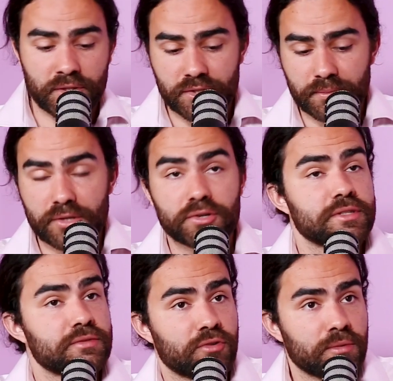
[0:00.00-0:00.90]
should be
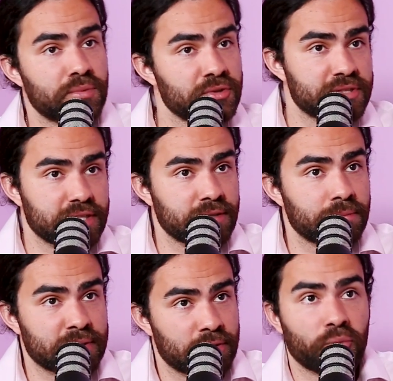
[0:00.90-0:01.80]
cruising for a bruising.
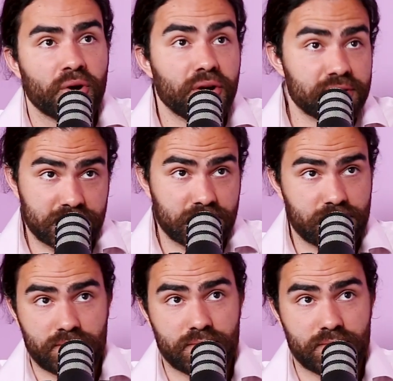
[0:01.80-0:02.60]
But the worst